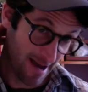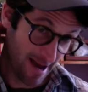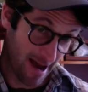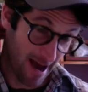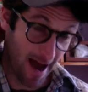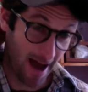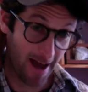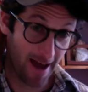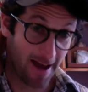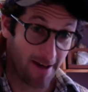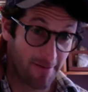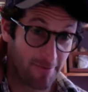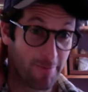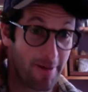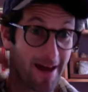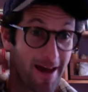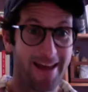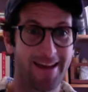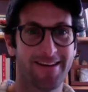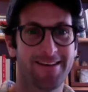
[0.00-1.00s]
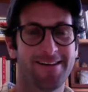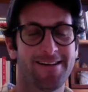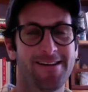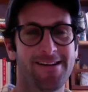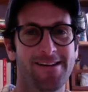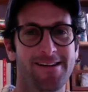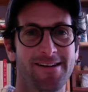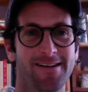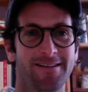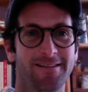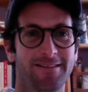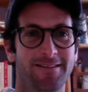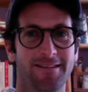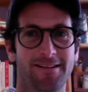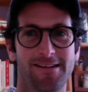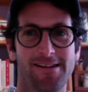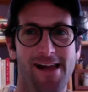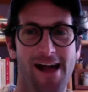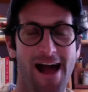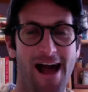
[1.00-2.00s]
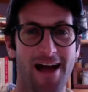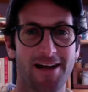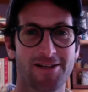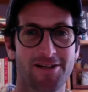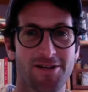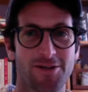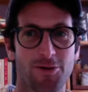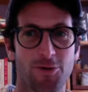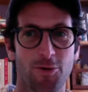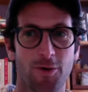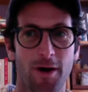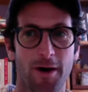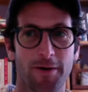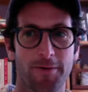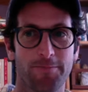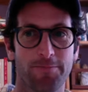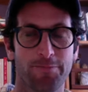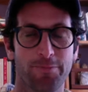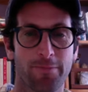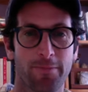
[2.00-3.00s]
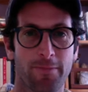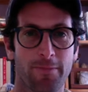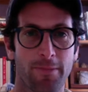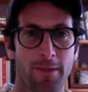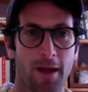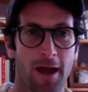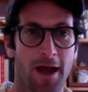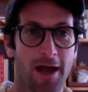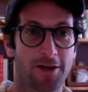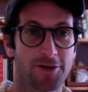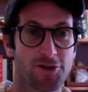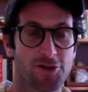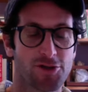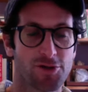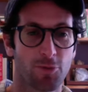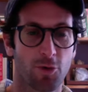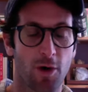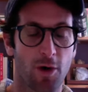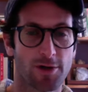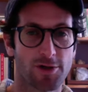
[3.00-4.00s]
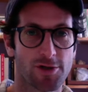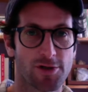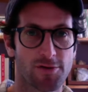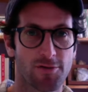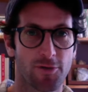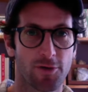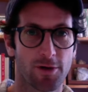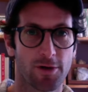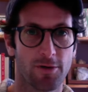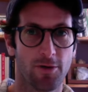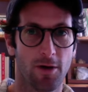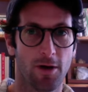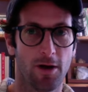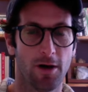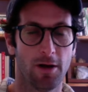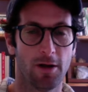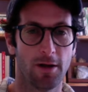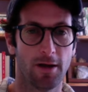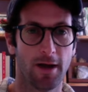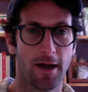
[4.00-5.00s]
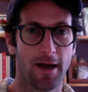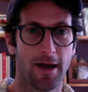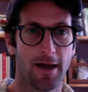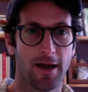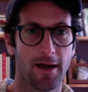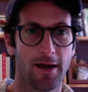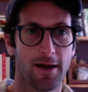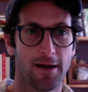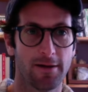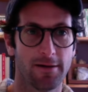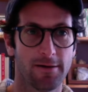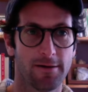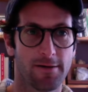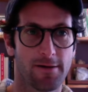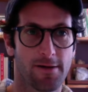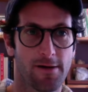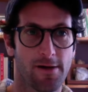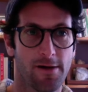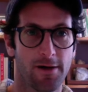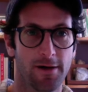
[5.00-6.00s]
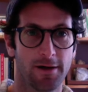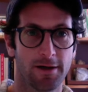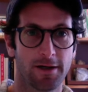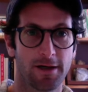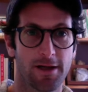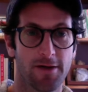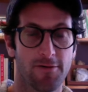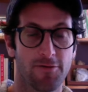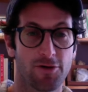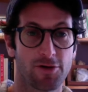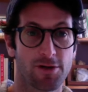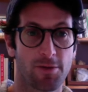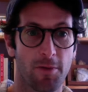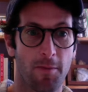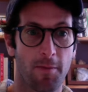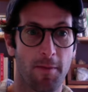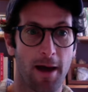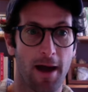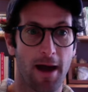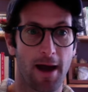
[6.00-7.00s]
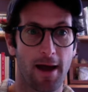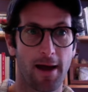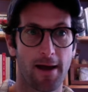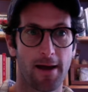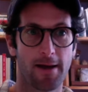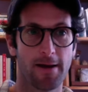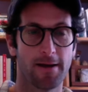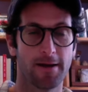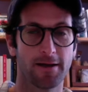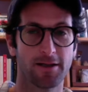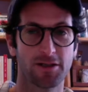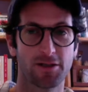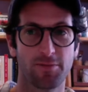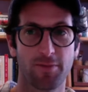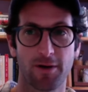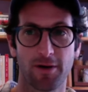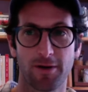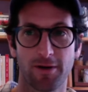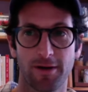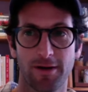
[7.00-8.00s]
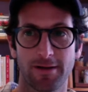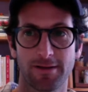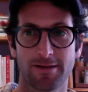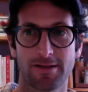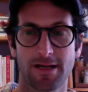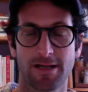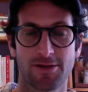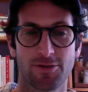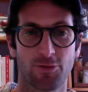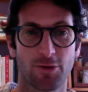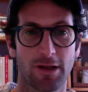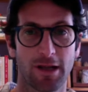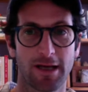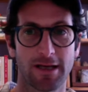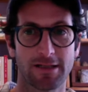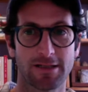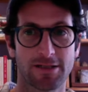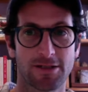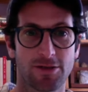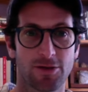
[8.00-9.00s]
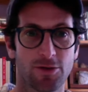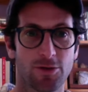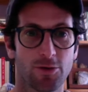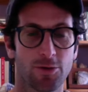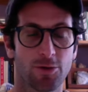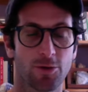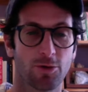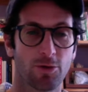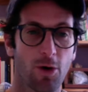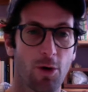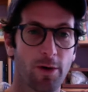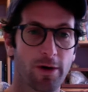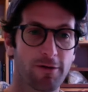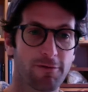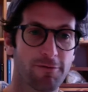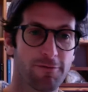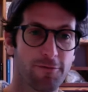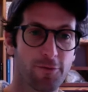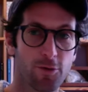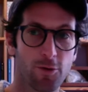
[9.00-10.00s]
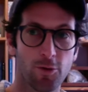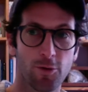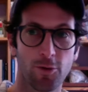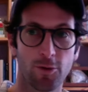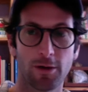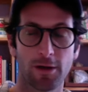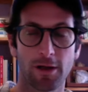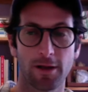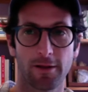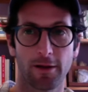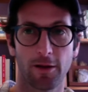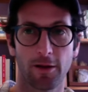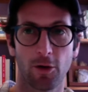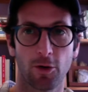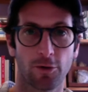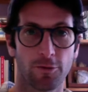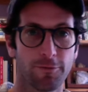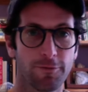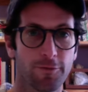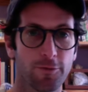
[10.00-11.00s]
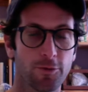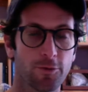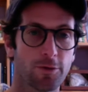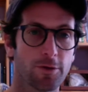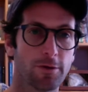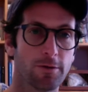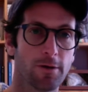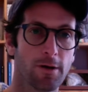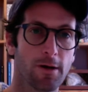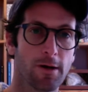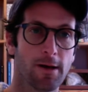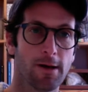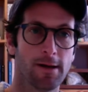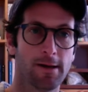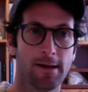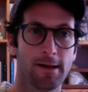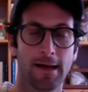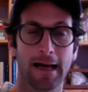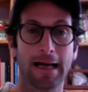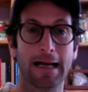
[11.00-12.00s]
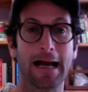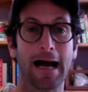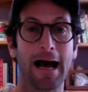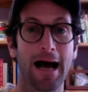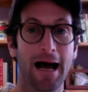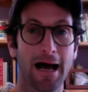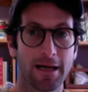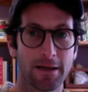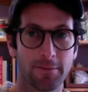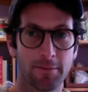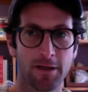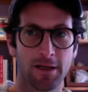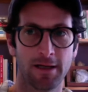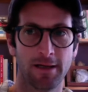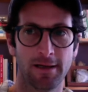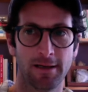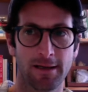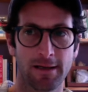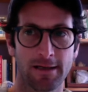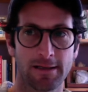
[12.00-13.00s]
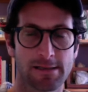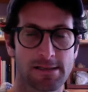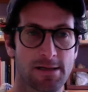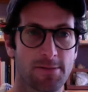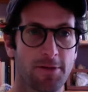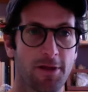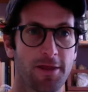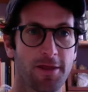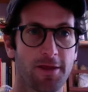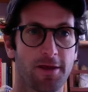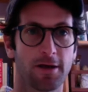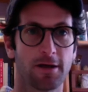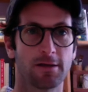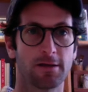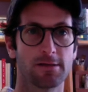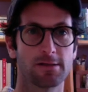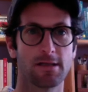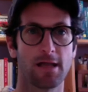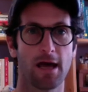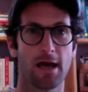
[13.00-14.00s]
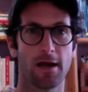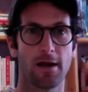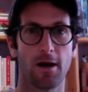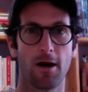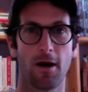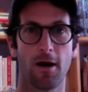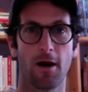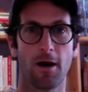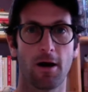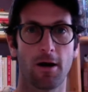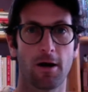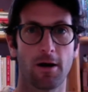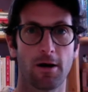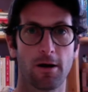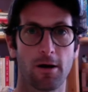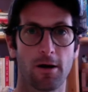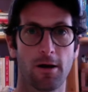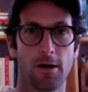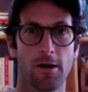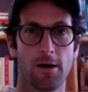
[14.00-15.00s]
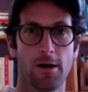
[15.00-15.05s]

I have been asked to uh, answer some questions for you all and give you some of my experience as it relates to growing food and the local food economy and some of the things that are